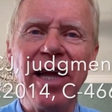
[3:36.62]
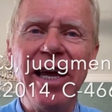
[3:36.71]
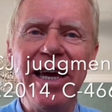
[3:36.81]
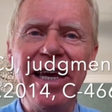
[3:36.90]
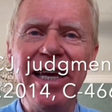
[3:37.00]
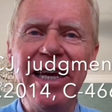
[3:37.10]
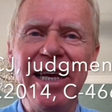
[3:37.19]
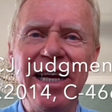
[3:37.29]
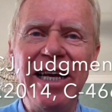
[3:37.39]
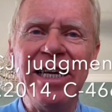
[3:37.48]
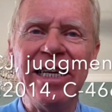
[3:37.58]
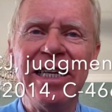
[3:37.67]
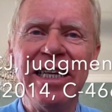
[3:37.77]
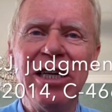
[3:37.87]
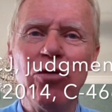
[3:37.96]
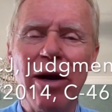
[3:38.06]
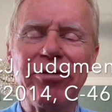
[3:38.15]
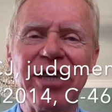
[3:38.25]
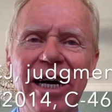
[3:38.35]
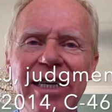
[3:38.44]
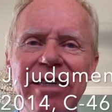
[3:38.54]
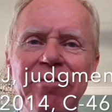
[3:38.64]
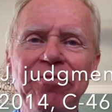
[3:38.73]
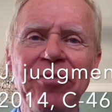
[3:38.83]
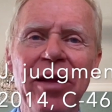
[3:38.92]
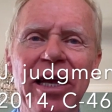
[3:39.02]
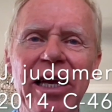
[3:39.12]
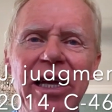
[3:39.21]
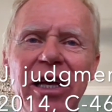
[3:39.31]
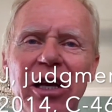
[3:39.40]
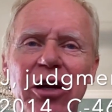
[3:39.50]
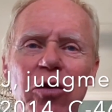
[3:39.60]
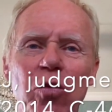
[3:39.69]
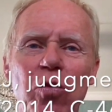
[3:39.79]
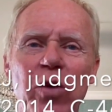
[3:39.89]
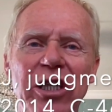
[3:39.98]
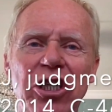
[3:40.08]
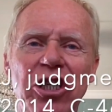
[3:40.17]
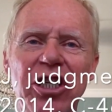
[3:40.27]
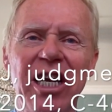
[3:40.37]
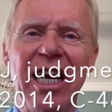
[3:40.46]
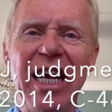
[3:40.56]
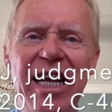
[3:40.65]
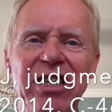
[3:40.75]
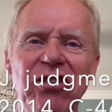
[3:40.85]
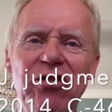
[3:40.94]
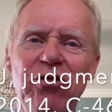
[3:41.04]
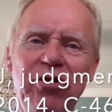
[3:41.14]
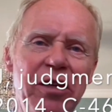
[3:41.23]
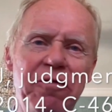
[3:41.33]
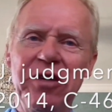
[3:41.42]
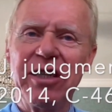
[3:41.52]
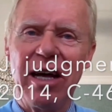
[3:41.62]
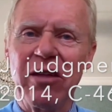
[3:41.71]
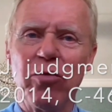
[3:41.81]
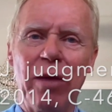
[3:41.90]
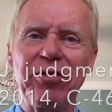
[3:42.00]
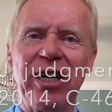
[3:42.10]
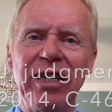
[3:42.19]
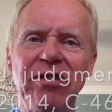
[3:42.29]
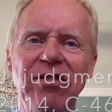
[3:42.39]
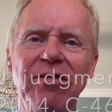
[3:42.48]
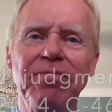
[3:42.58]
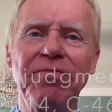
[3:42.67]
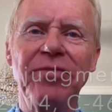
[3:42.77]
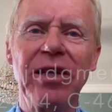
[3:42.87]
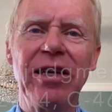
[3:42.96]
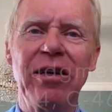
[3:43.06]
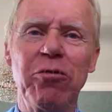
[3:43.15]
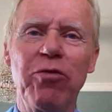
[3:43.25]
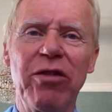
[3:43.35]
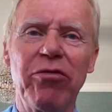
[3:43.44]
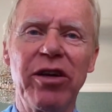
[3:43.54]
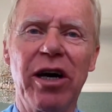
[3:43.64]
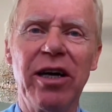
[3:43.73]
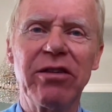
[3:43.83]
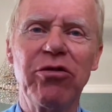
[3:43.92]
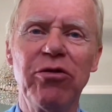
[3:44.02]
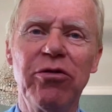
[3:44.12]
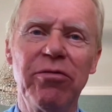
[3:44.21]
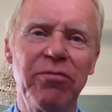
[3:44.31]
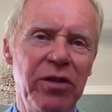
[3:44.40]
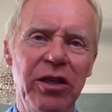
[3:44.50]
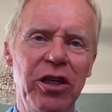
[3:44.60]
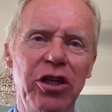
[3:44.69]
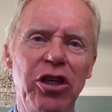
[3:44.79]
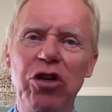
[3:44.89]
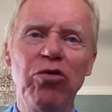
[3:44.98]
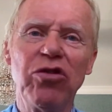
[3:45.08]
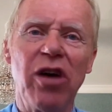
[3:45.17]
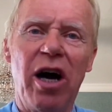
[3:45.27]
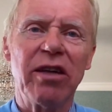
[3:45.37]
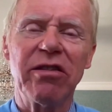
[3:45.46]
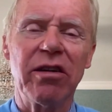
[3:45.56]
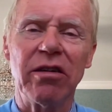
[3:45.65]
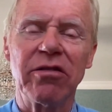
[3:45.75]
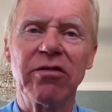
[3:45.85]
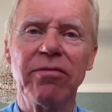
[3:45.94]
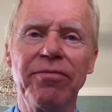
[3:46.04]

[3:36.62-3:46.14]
a website which links to different other websites with regard to news articles.